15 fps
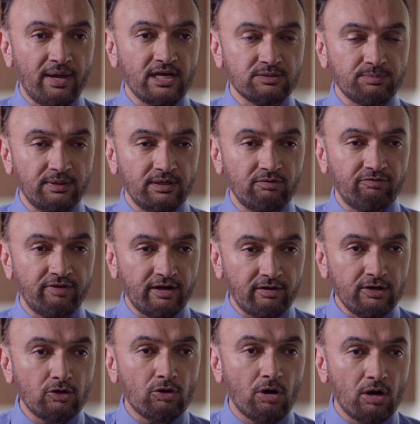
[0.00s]
has been a
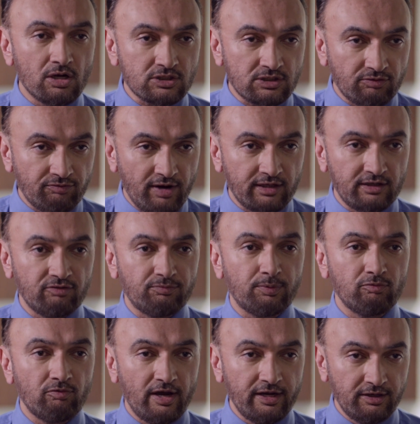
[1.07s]
very cost-effective
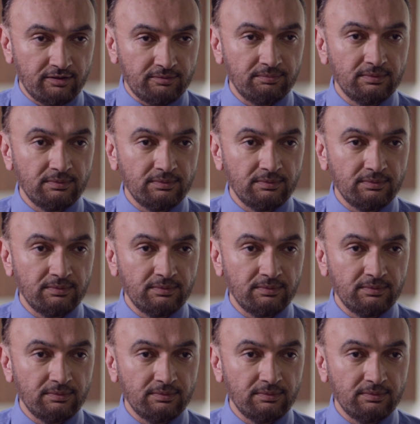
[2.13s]
provider.